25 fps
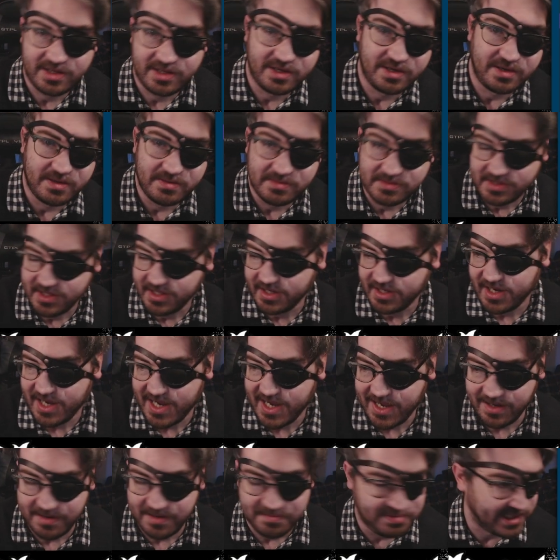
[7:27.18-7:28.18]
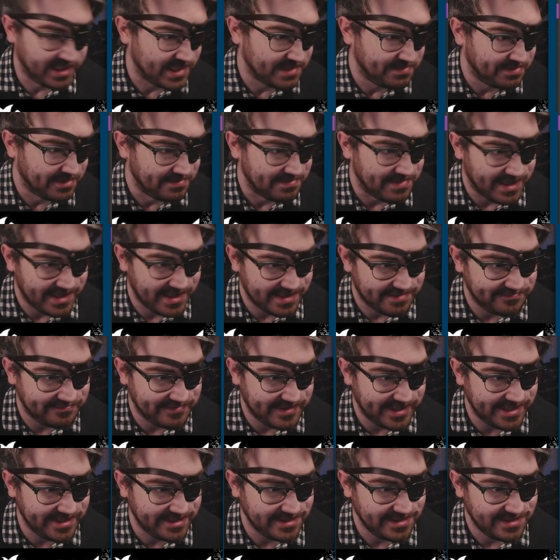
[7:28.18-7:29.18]
the applicable
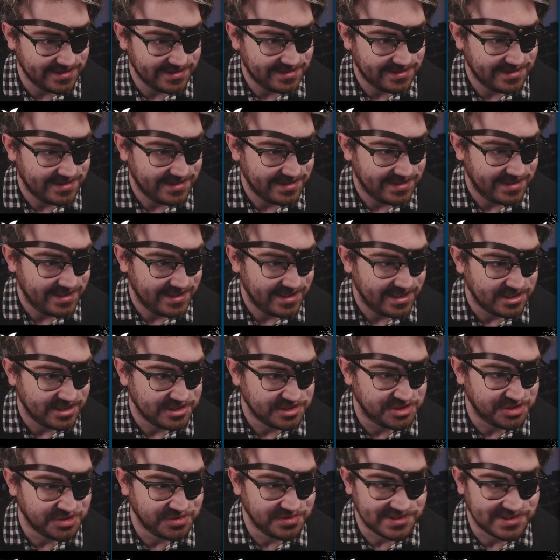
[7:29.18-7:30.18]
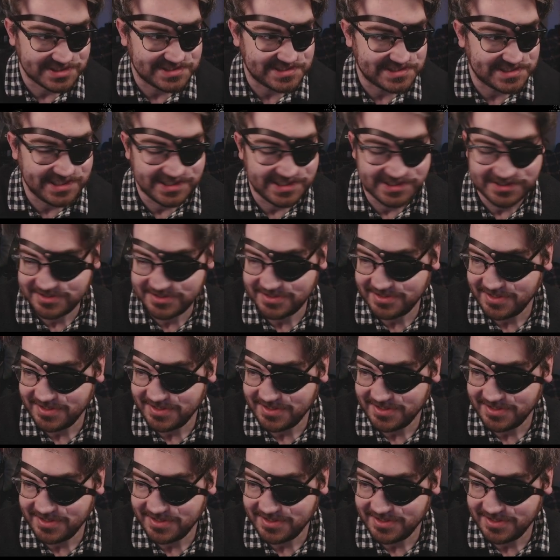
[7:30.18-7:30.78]
modifier to the skill.